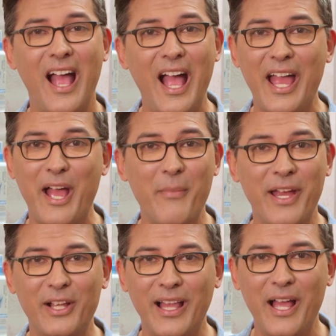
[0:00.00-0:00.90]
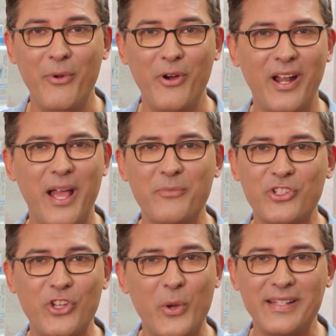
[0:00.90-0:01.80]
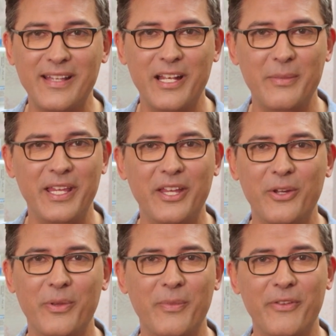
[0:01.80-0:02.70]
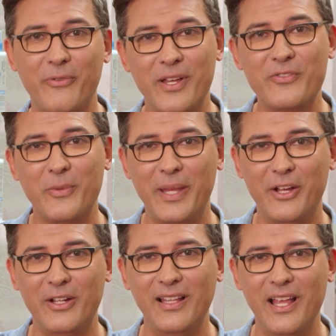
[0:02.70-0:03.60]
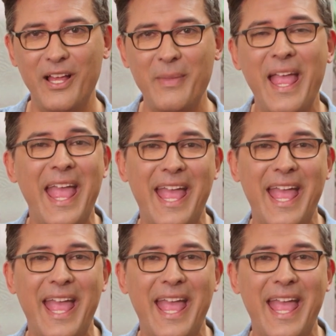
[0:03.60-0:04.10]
Hi, I'm Michael Albor, and I'm so excited to be here with my friends from Hair Club.